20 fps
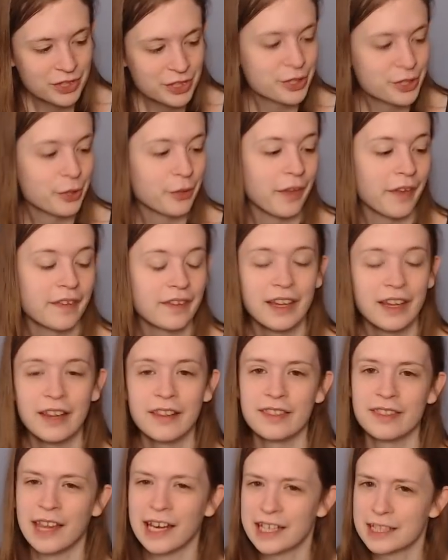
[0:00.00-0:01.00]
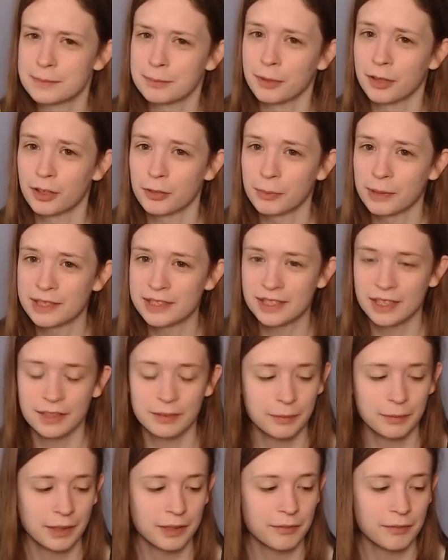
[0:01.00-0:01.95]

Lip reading: Just know that that is part of my stuff,